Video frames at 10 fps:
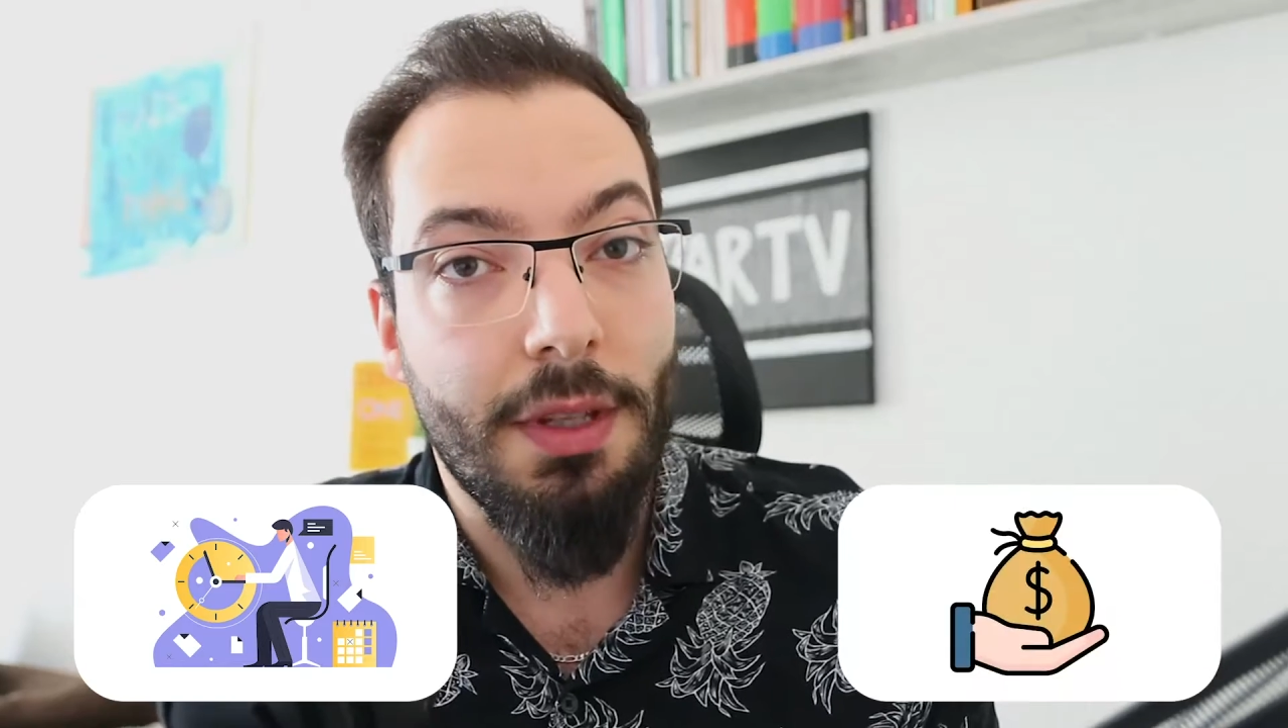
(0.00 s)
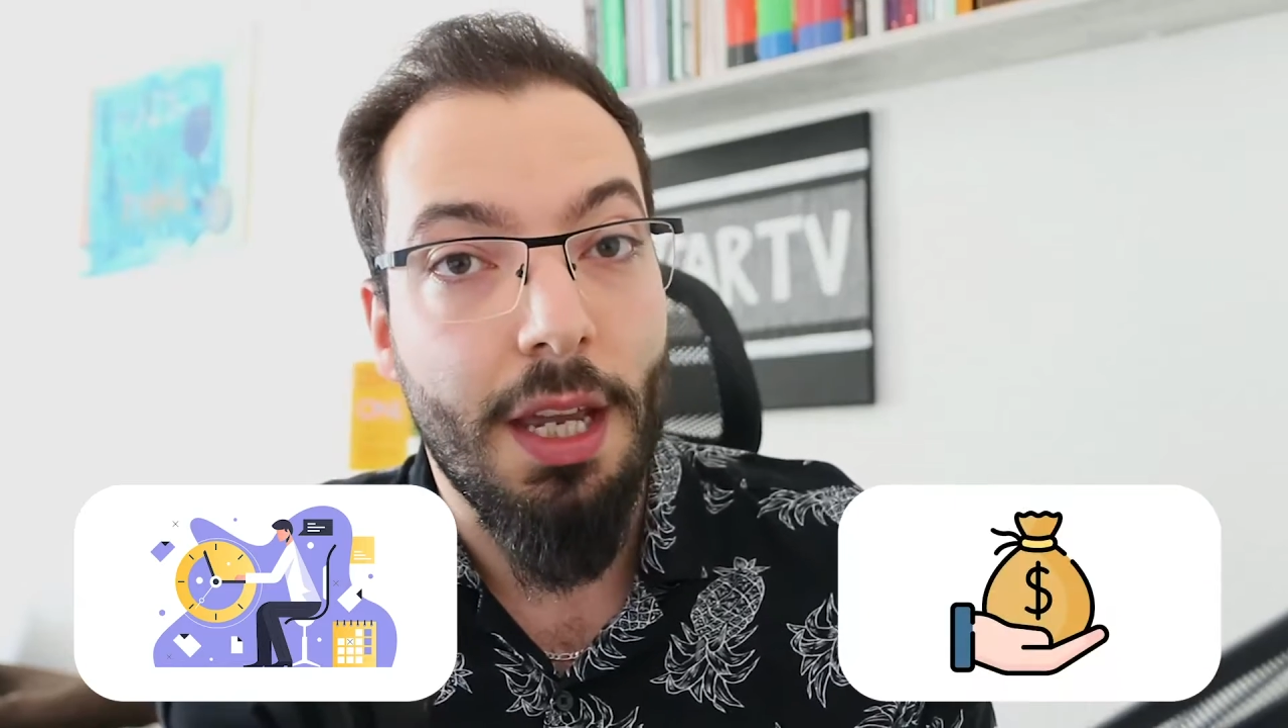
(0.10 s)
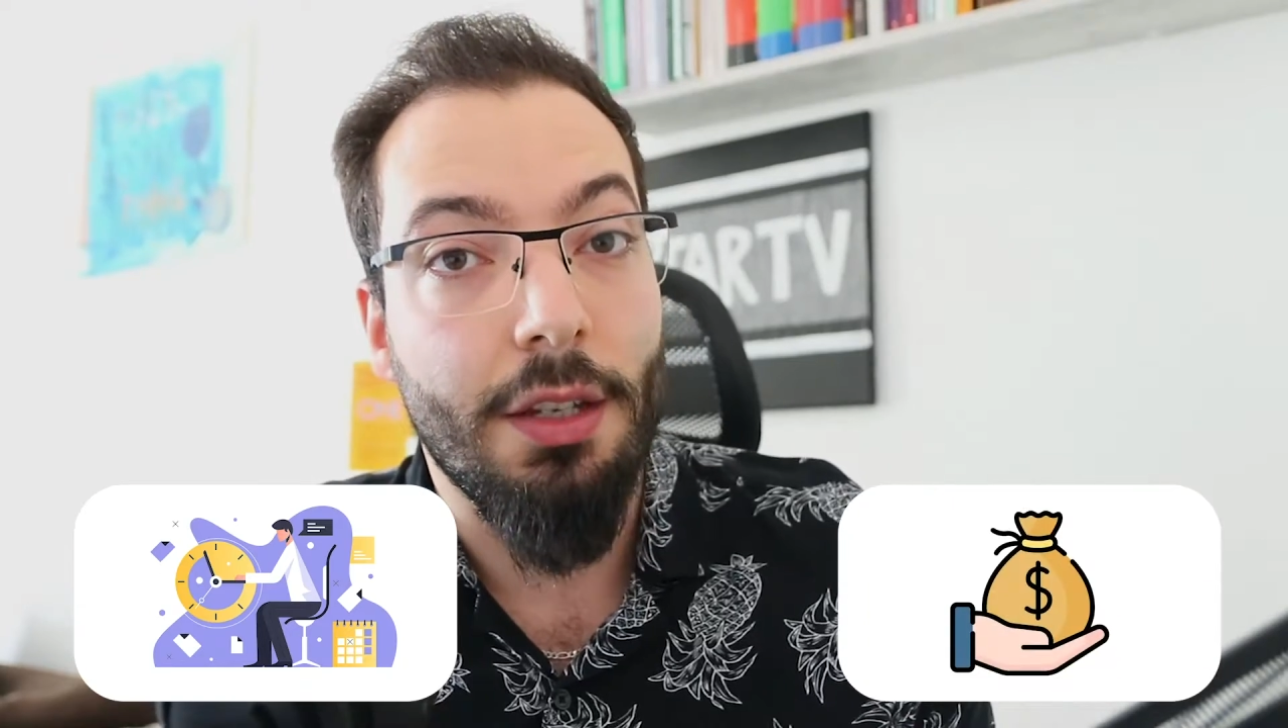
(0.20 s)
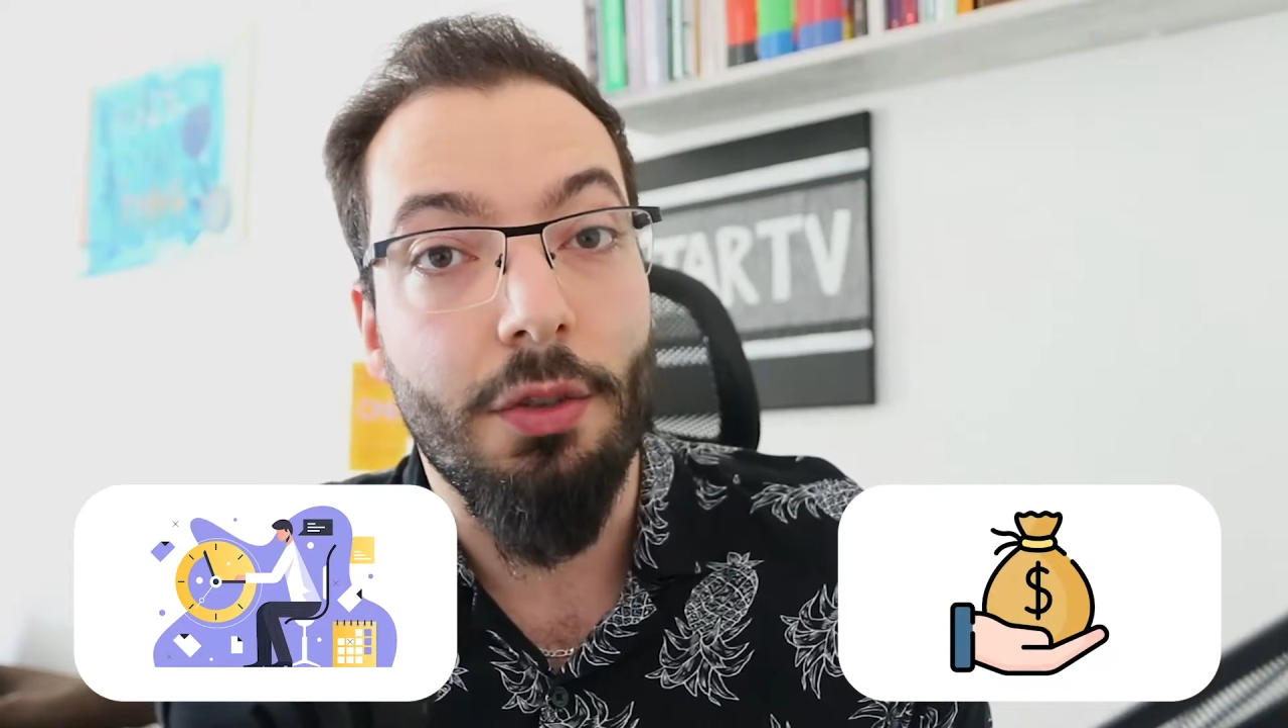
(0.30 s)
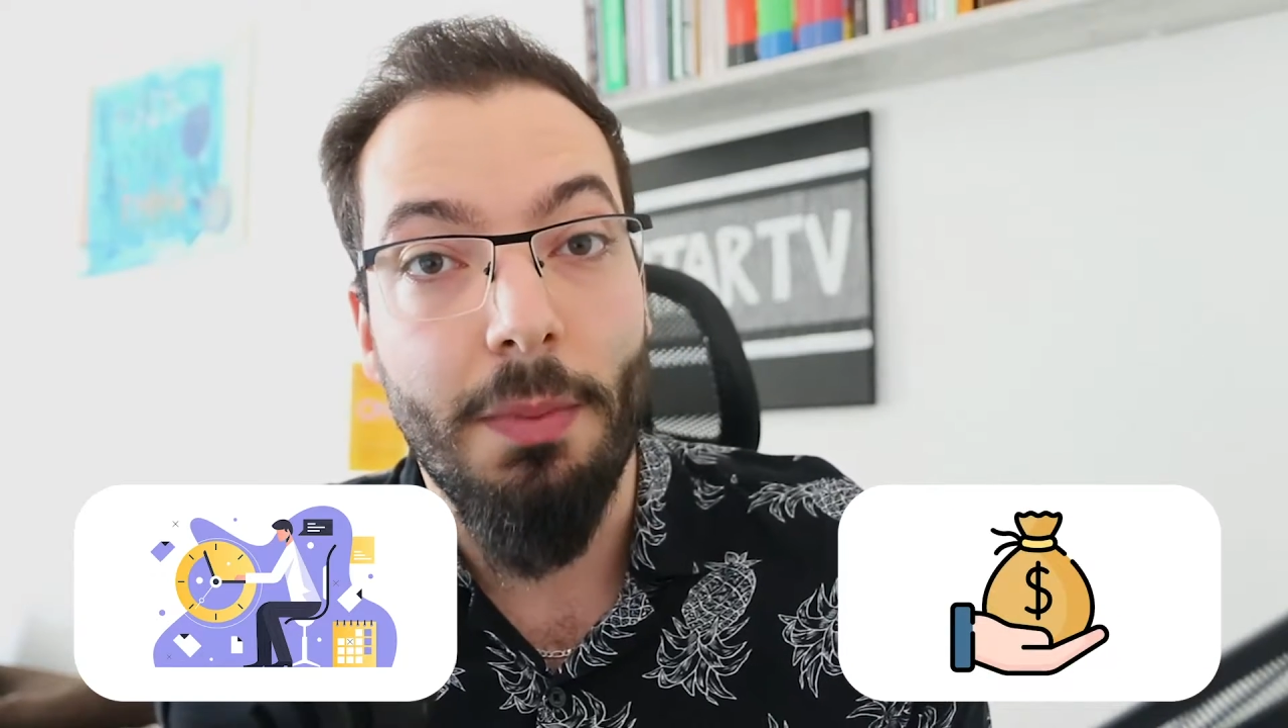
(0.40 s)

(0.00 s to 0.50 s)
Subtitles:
that you